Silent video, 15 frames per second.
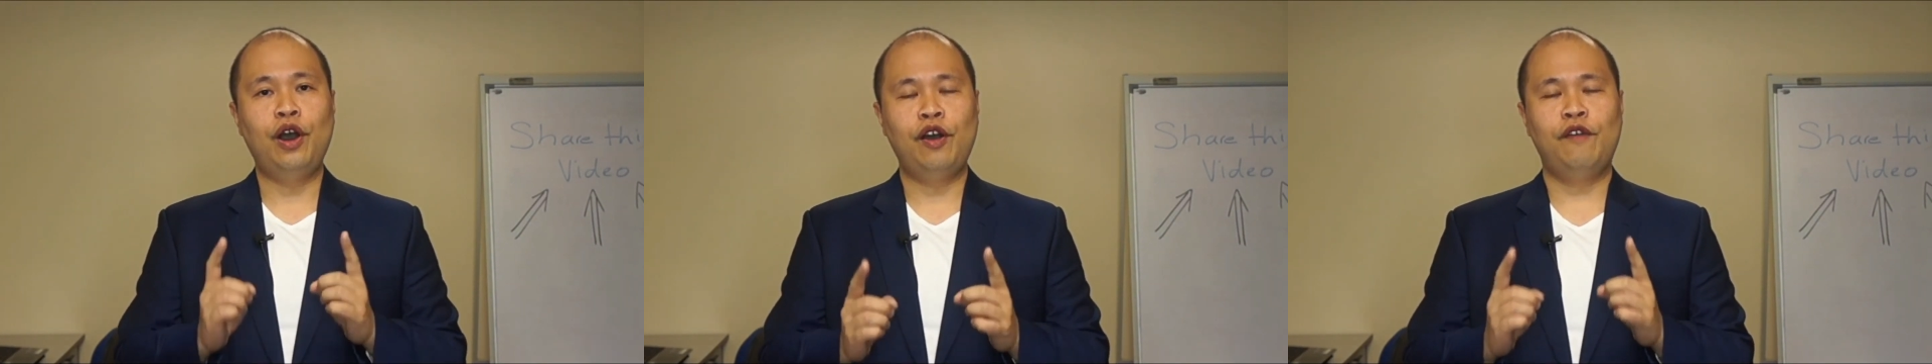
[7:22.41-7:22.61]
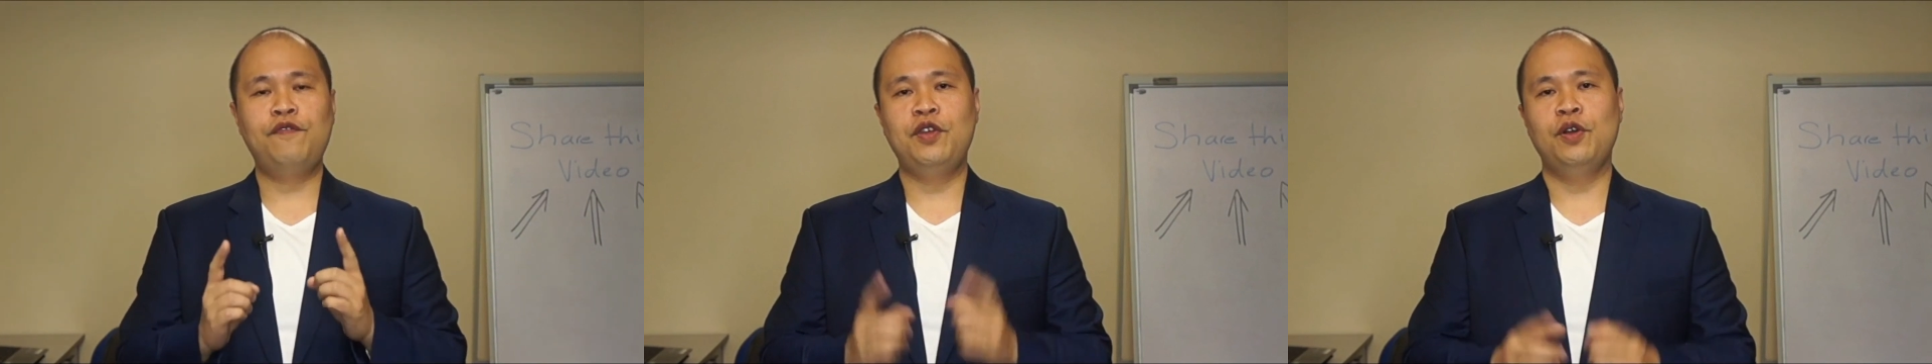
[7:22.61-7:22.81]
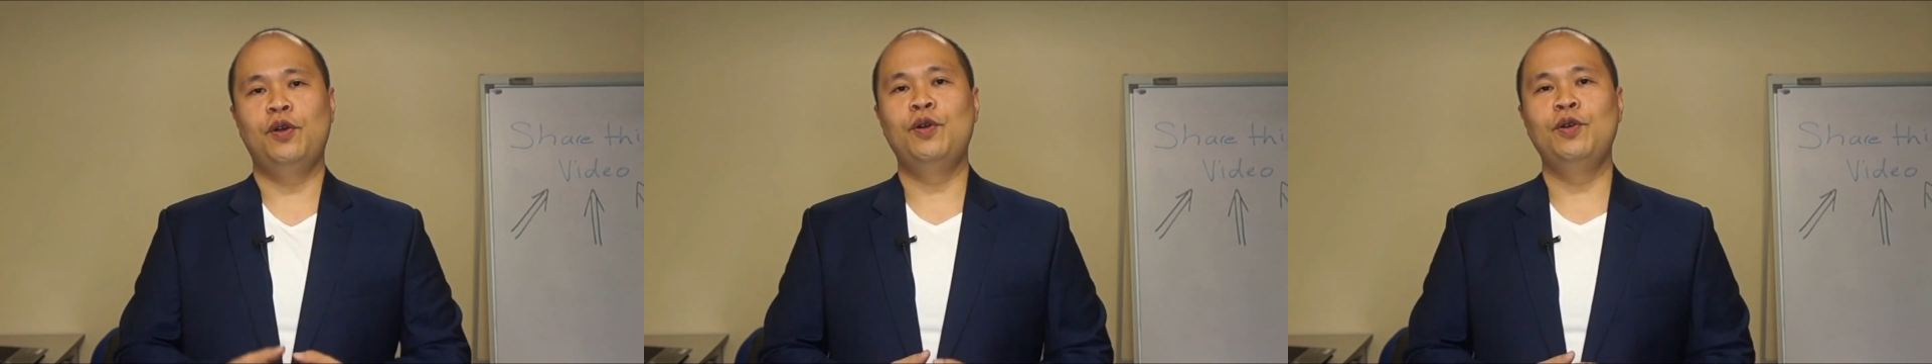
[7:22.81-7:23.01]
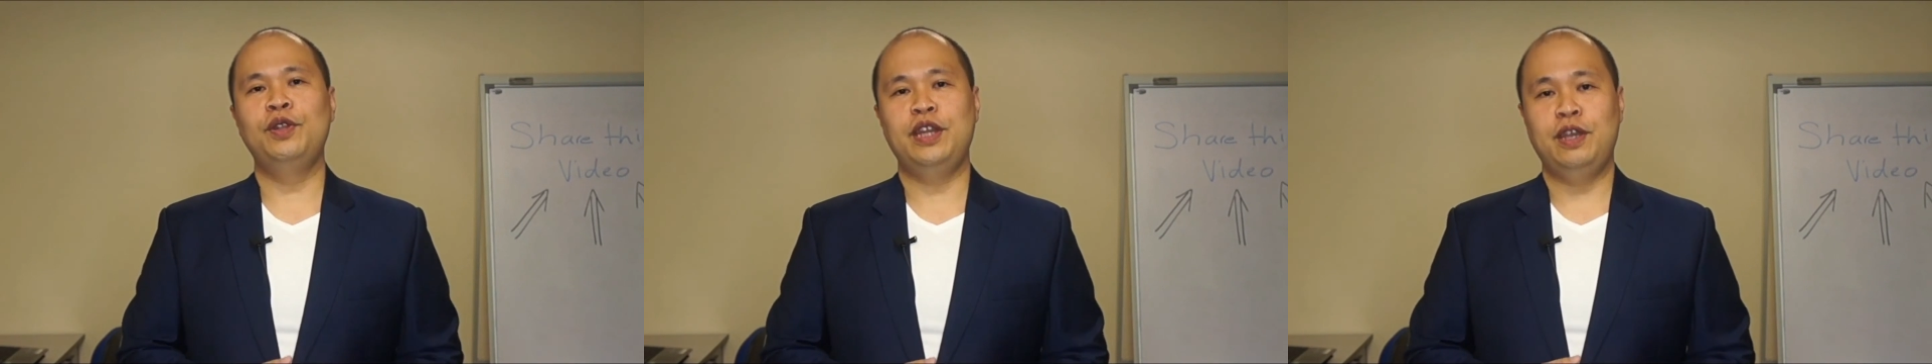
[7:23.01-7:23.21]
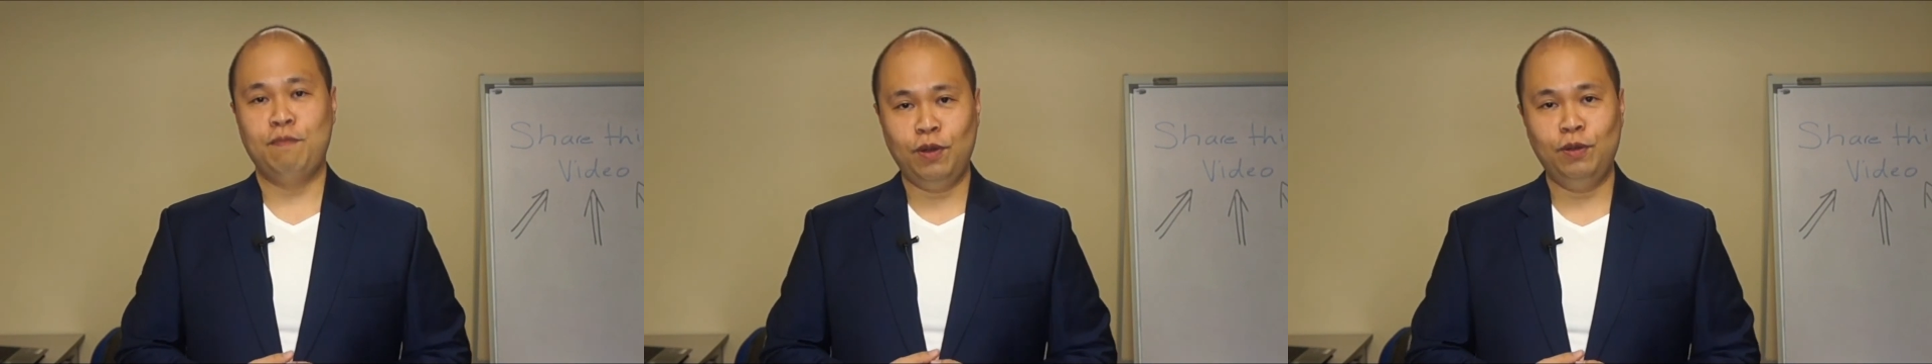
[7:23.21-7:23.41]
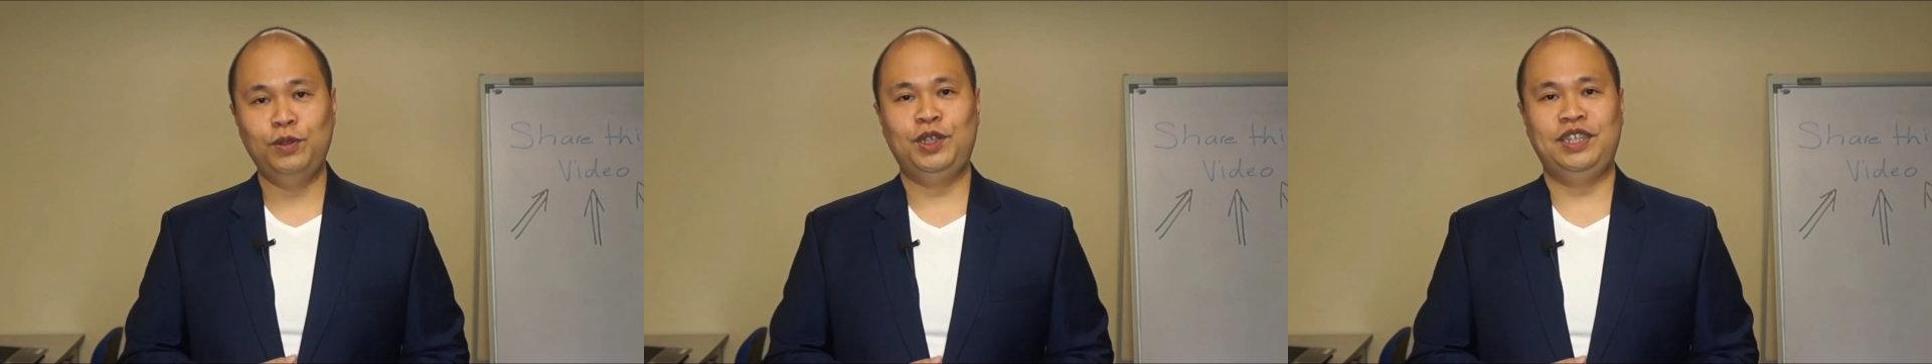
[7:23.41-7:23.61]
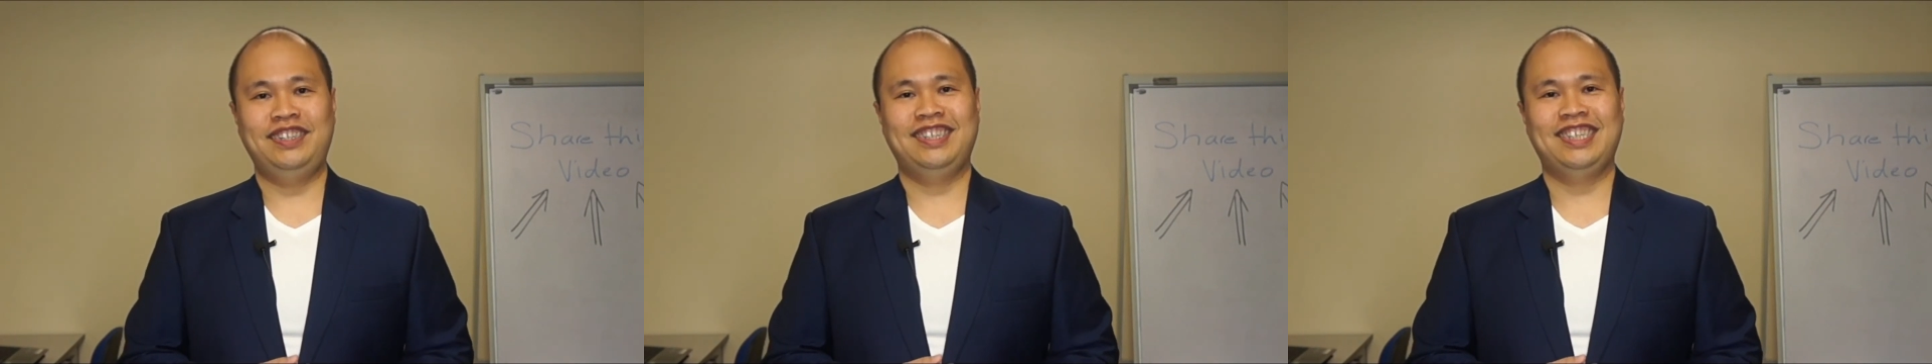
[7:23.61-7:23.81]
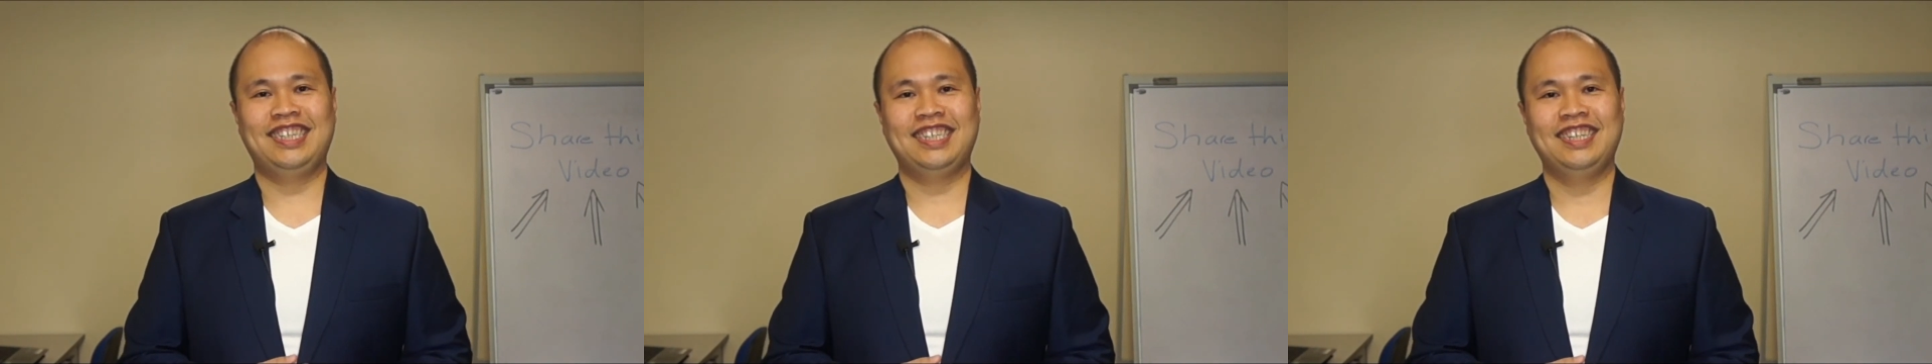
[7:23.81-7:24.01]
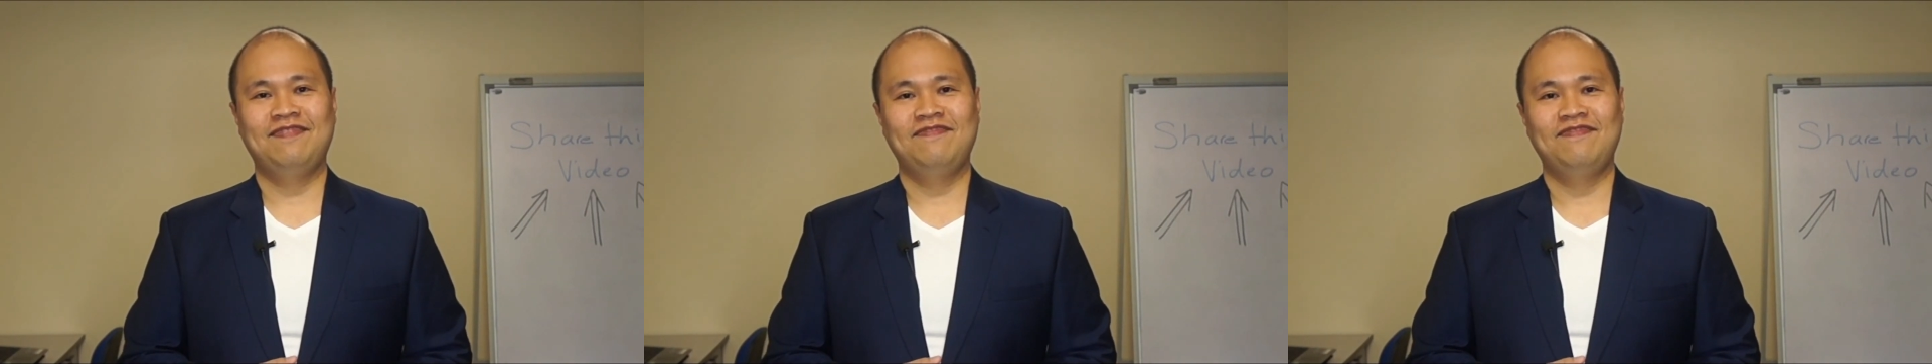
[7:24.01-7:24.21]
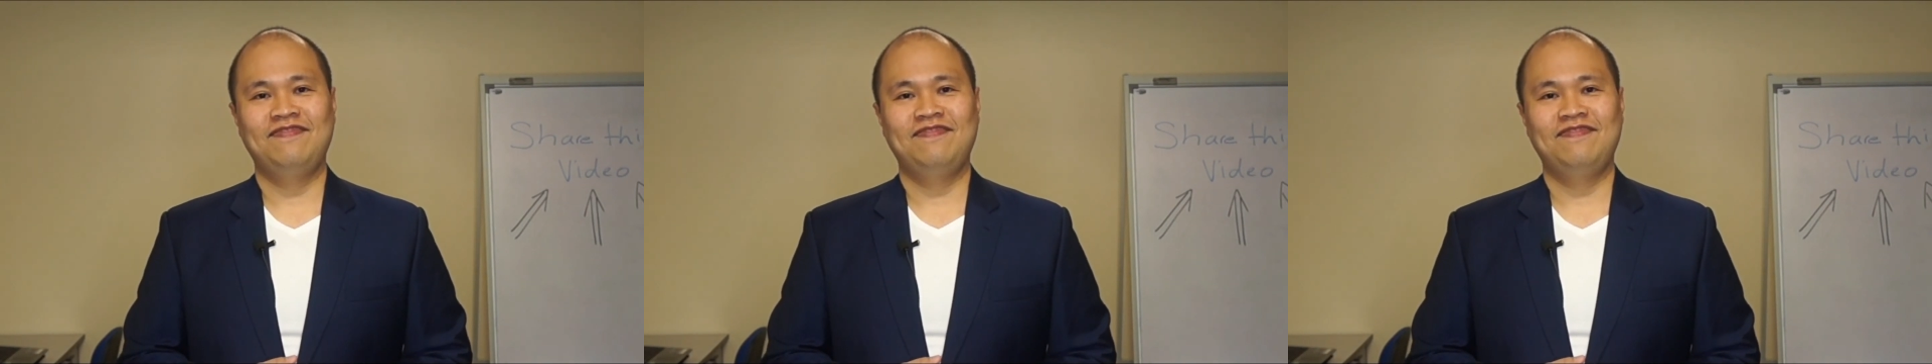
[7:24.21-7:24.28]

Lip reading: of your own emotions.